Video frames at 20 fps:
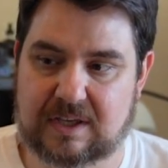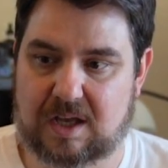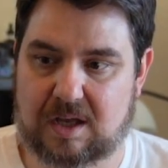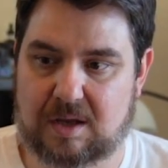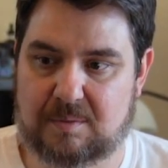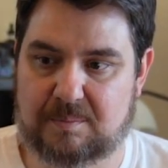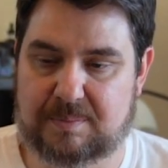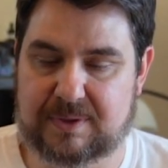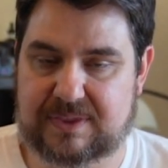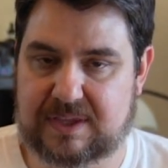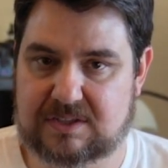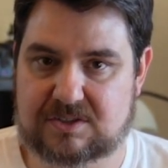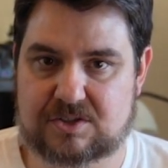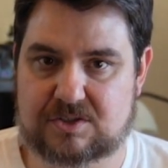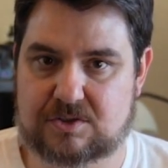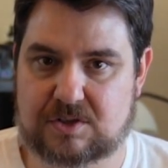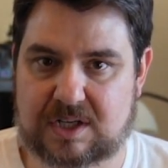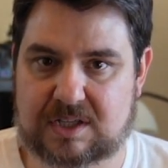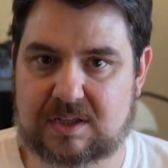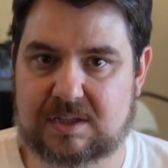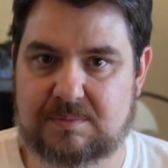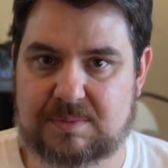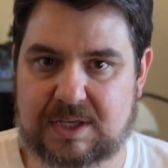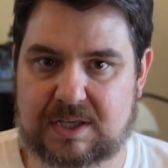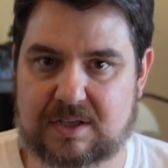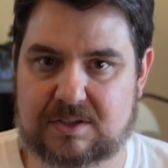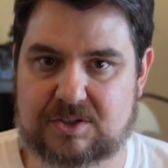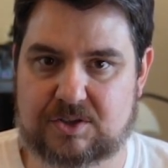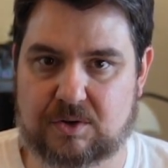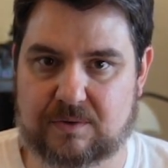But that's strictly
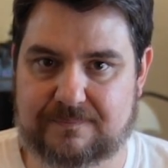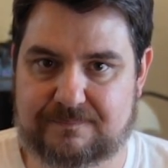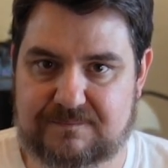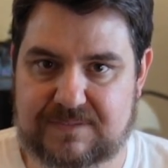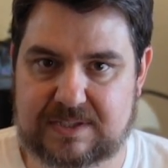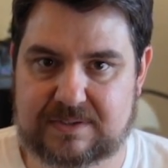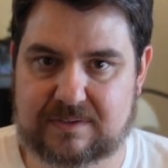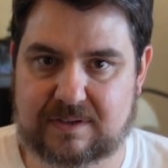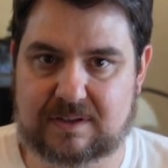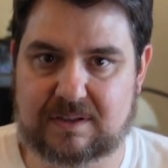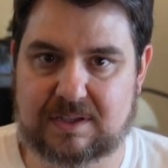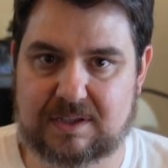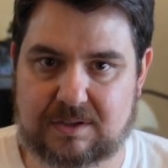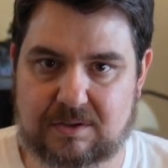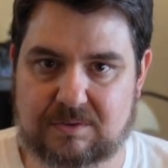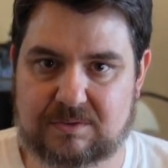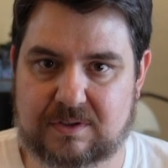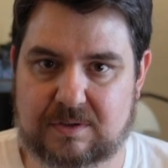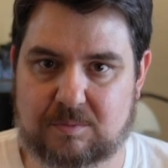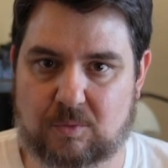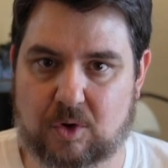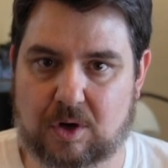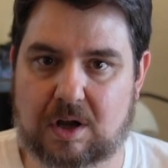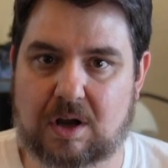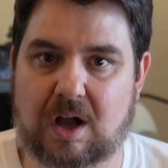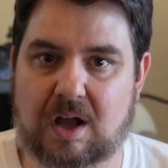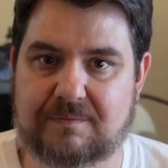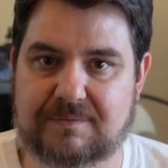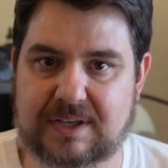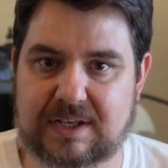because you're physically using more
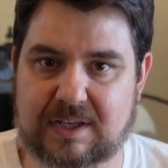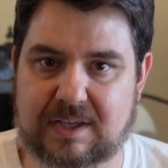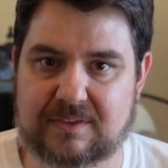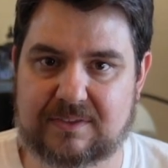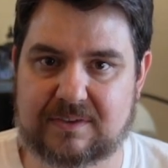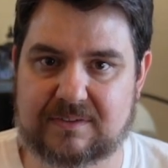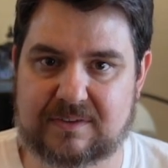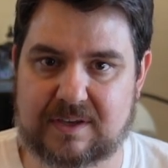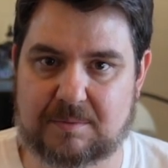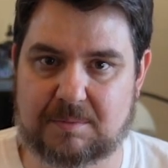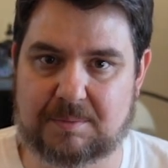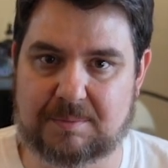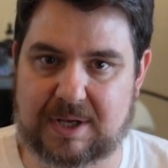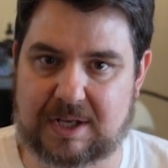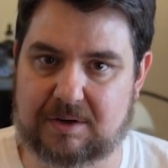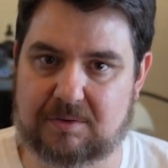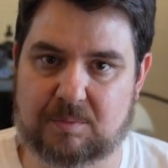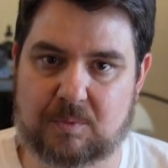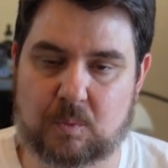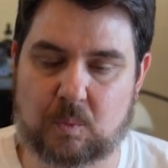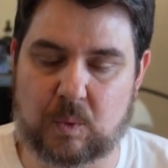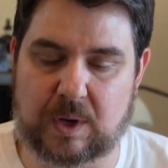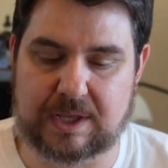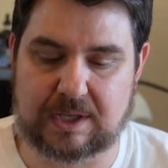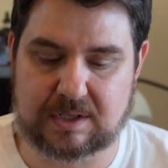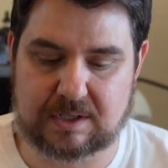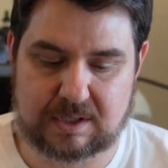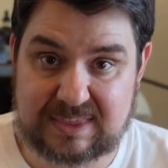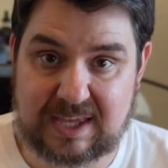coffee to get the same amount of weight.